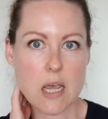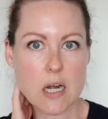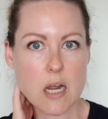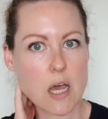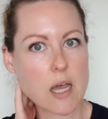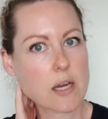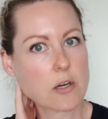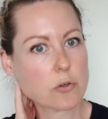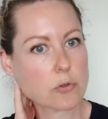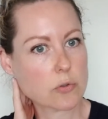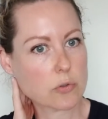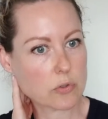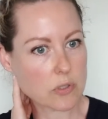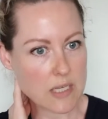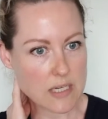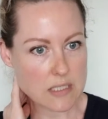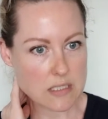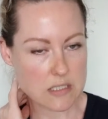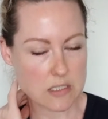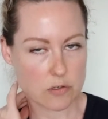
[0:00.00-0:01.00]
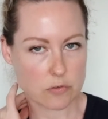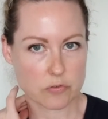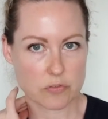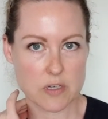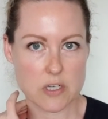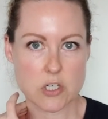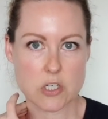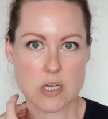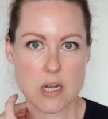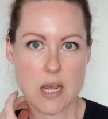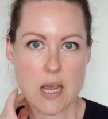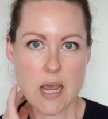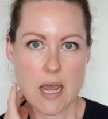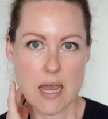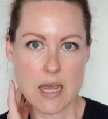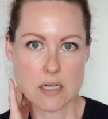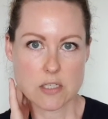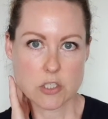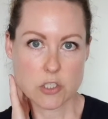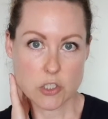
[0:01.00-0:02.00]
and I grew less selfish
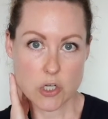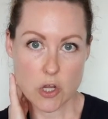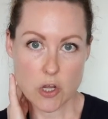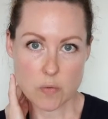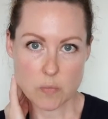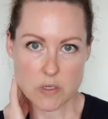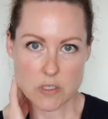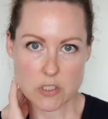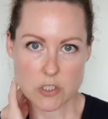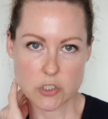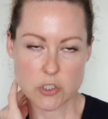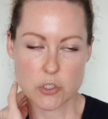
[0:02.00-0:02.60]
and determined